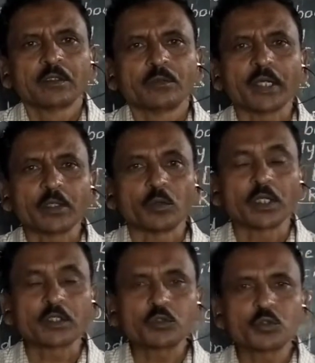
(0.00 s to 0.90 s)
by
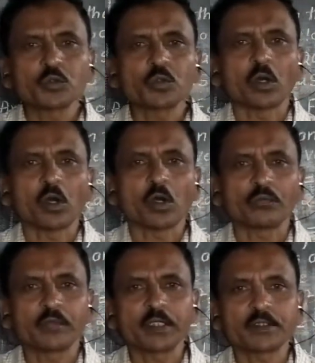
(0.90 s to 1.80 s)
virtue
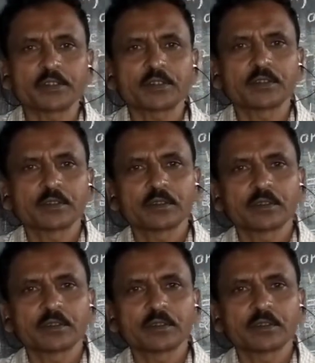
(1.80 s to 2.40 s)
of its